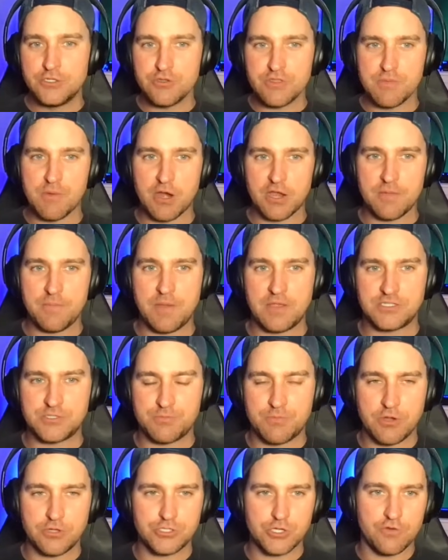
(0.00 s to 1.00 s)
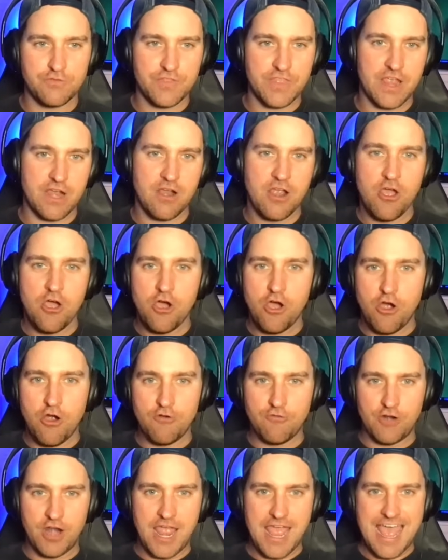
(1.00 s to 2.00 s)
do the market based approach over there,
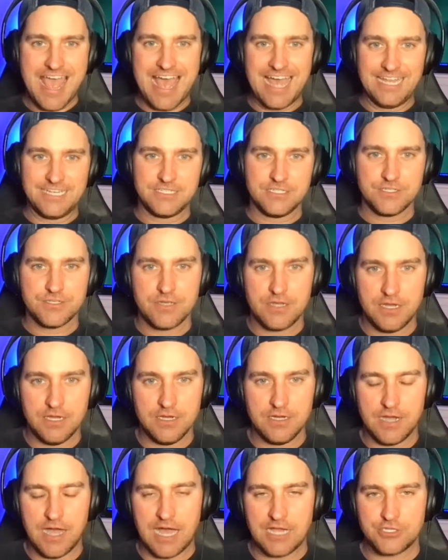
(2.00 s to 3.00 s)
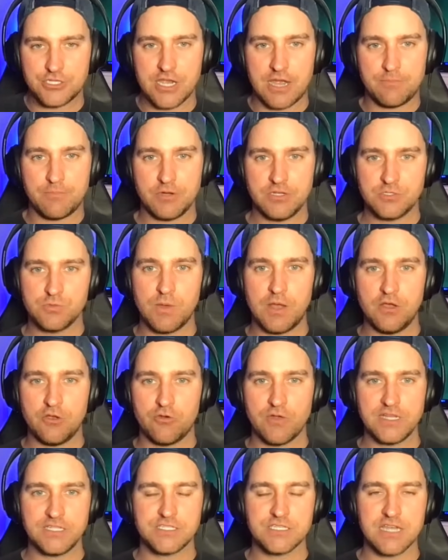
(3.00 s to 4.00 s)
over at uh, OddsShopper as
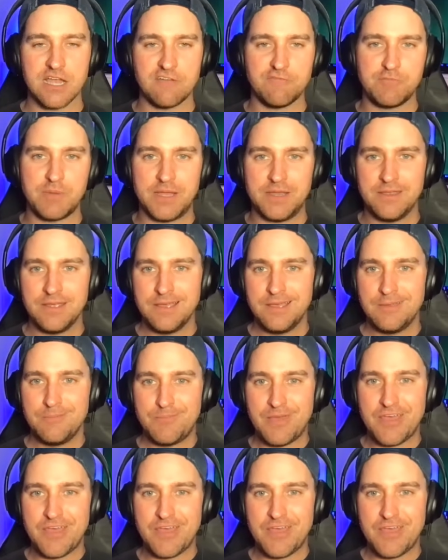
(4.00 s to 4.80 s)
well. Great stuff. But